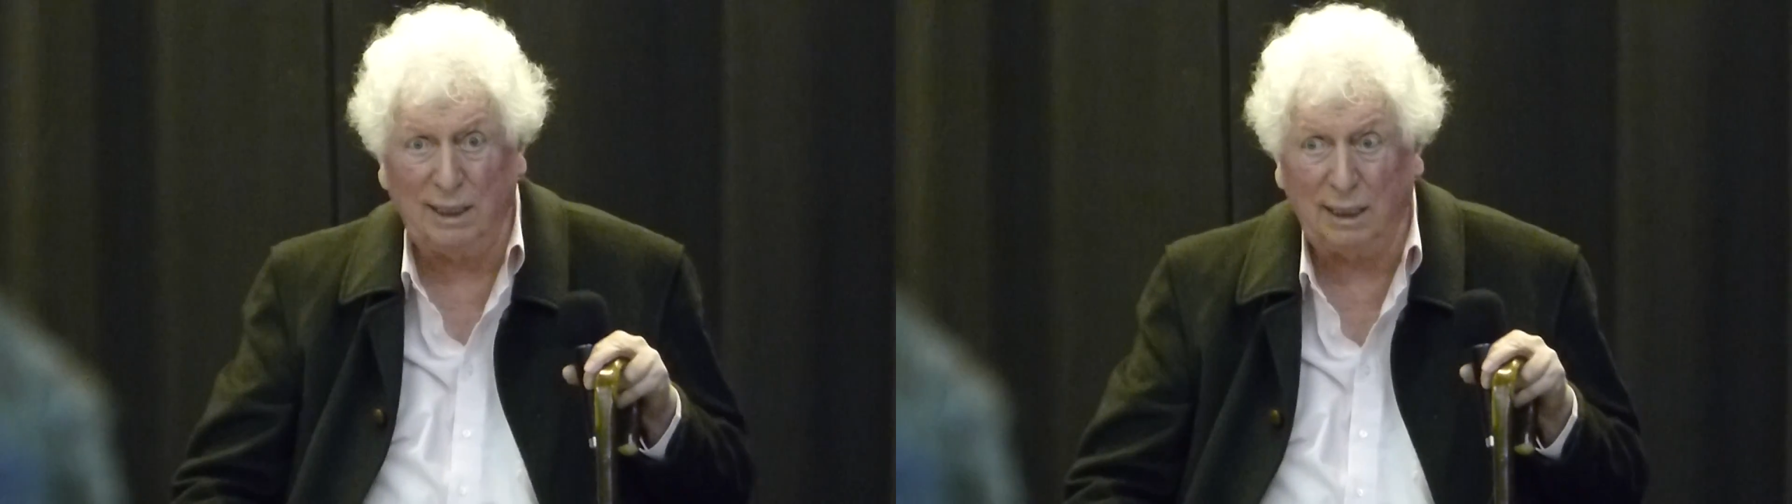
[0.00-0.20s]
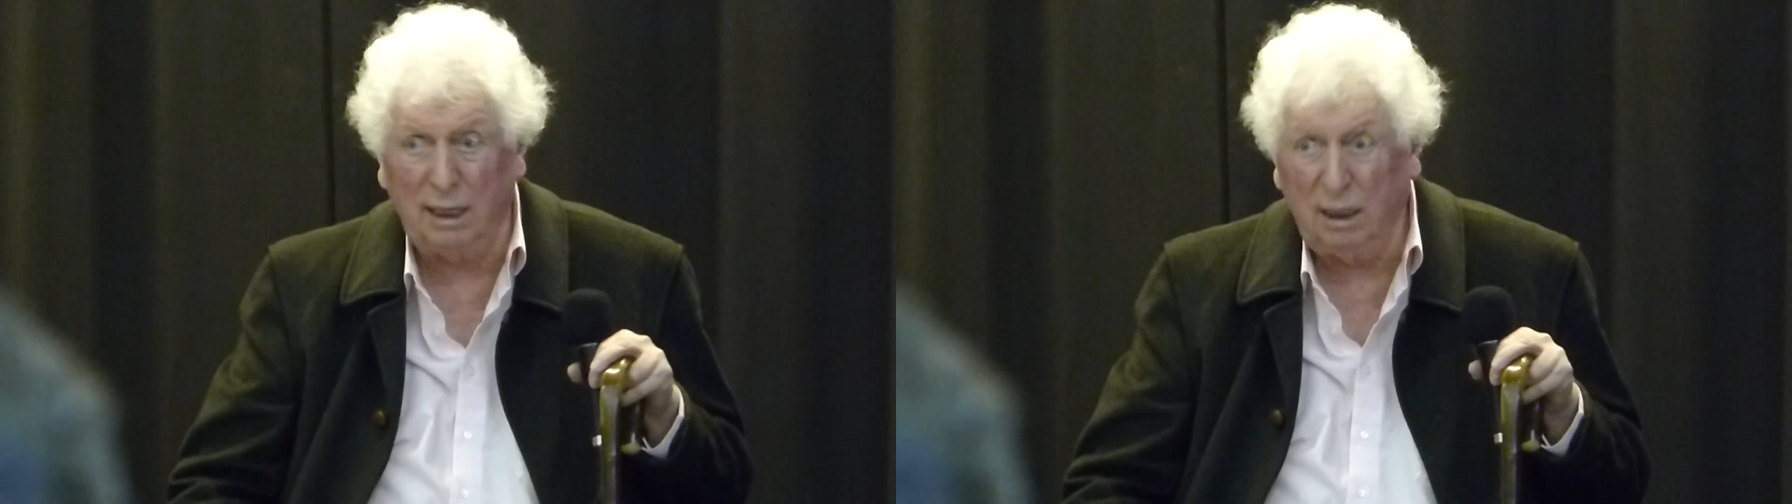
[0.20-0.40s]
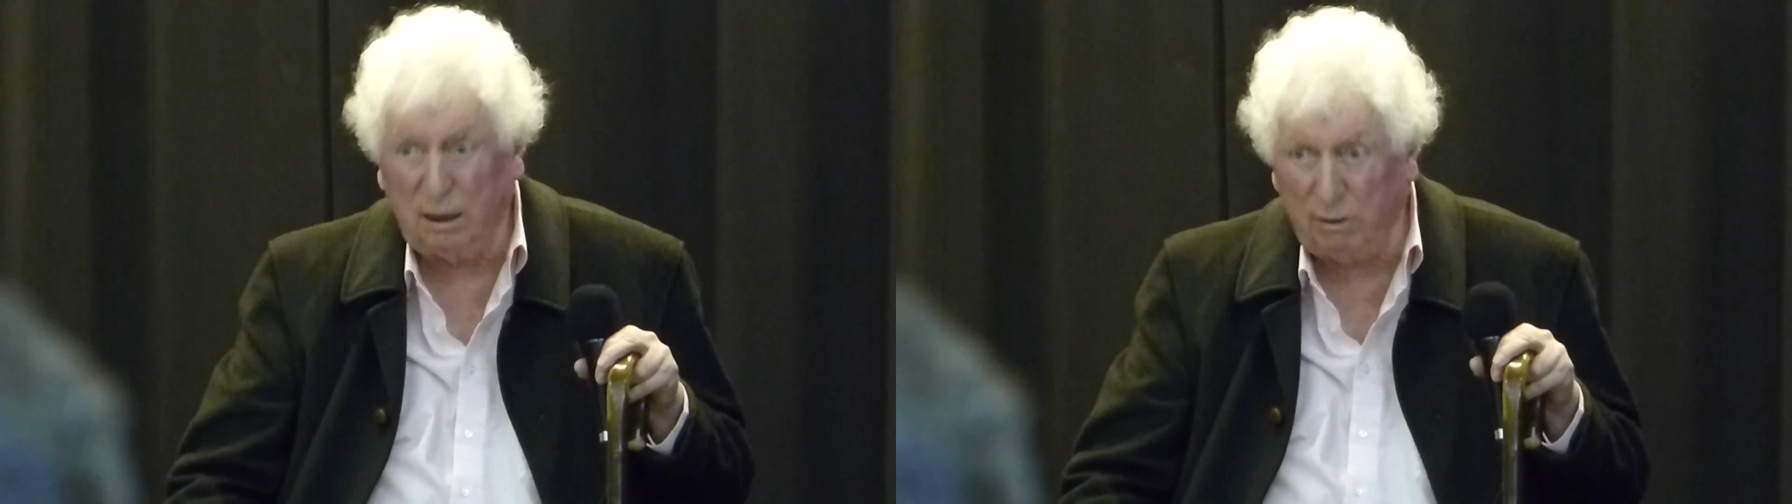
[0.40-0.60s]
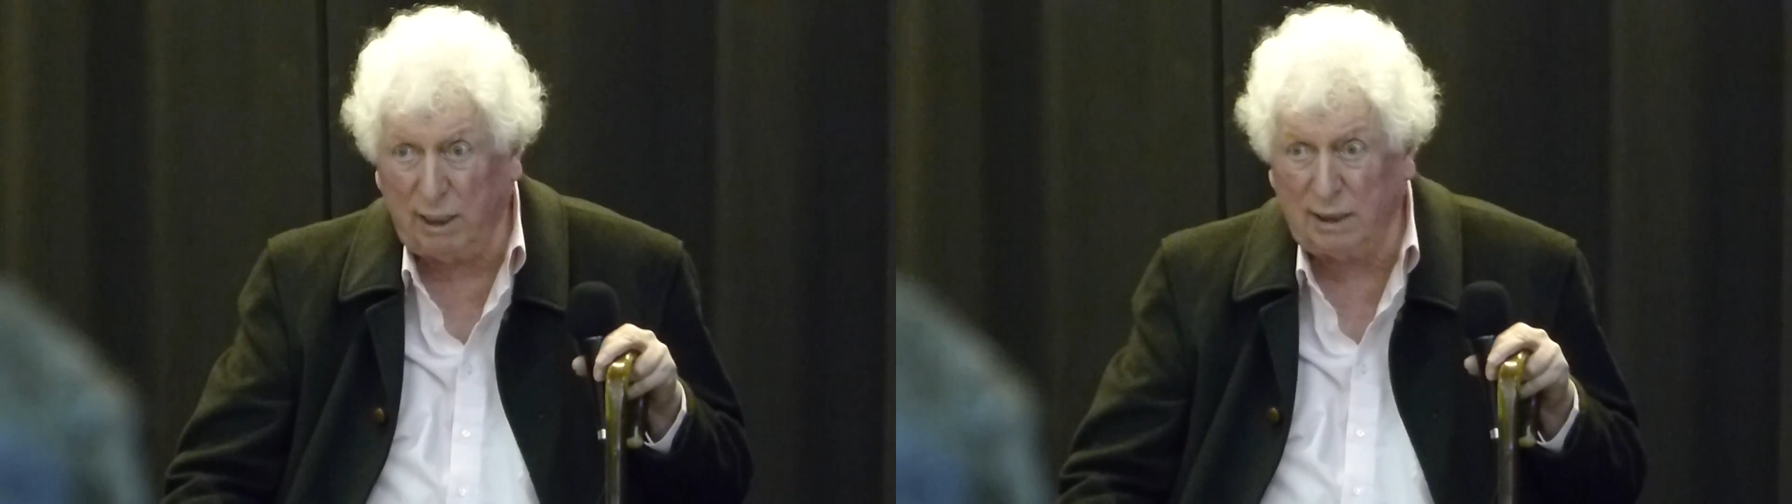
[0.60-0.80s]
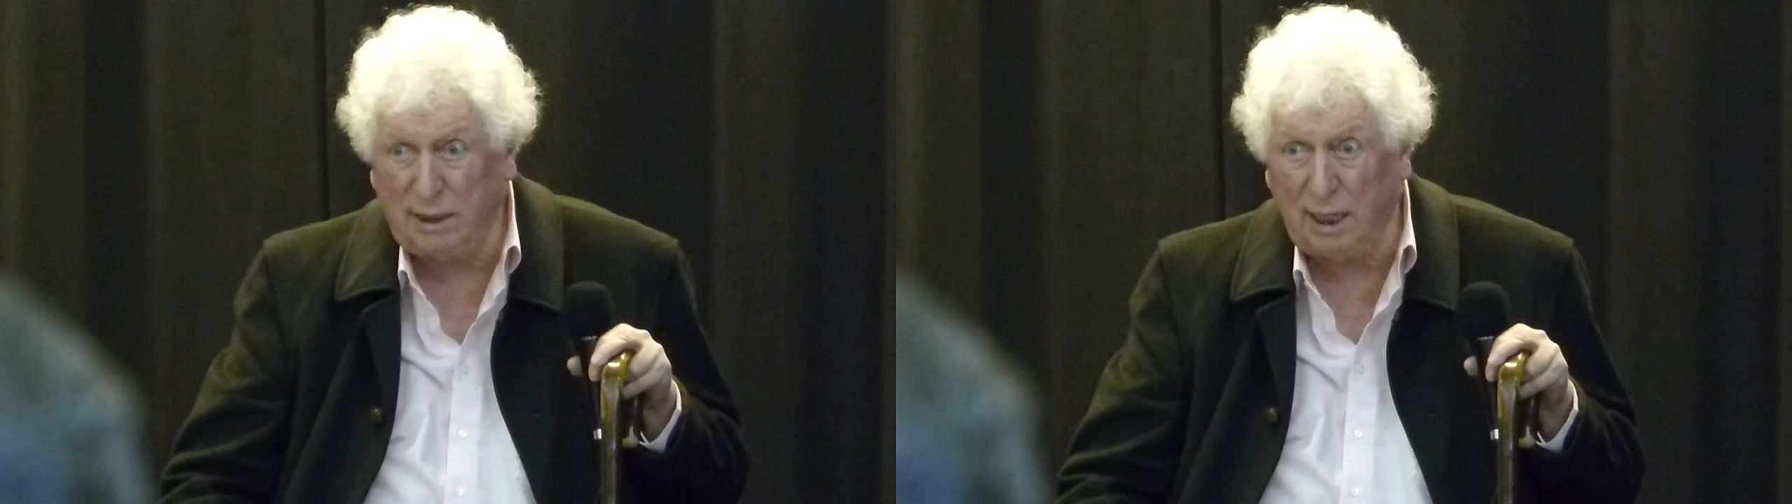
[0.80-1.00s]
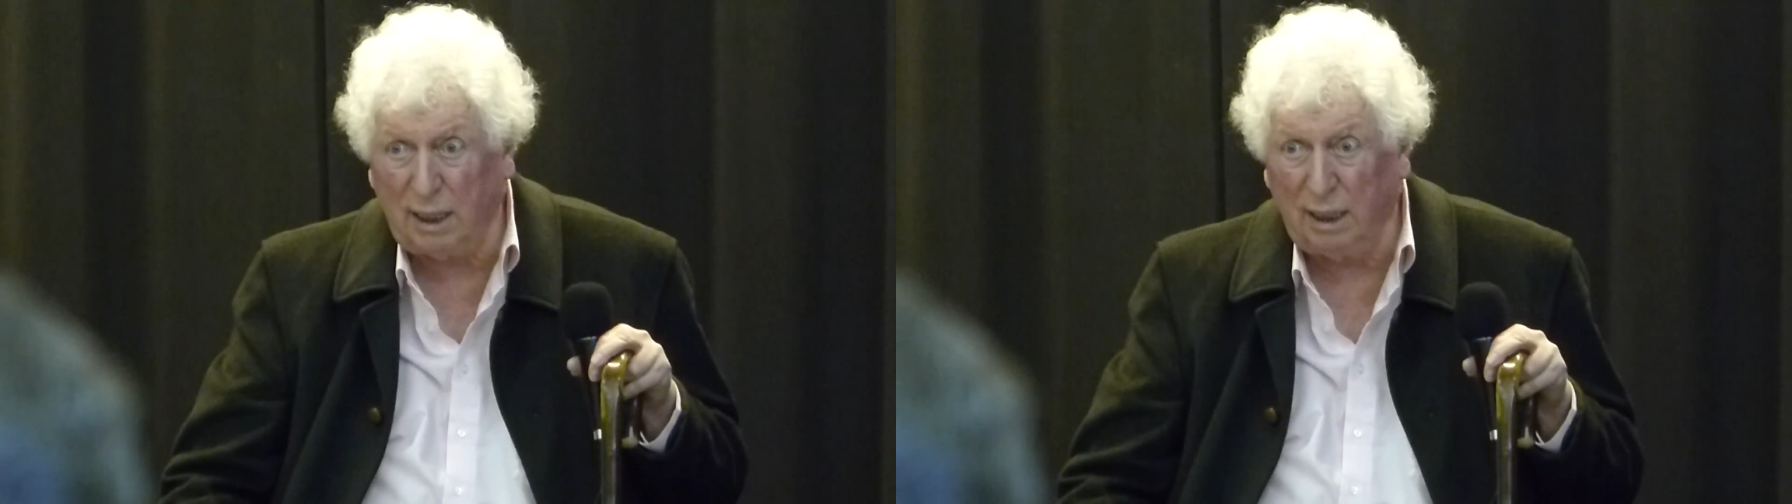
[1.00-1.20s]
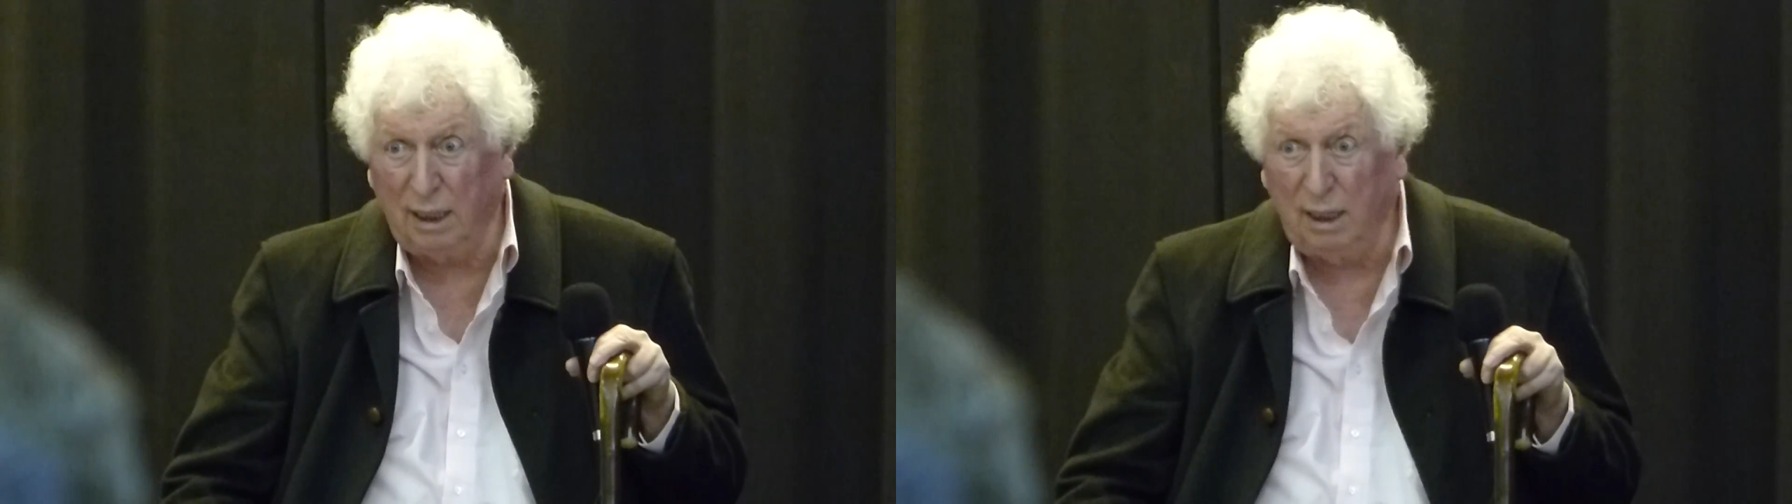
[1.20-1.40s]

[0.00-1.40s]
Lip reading: it the way he said.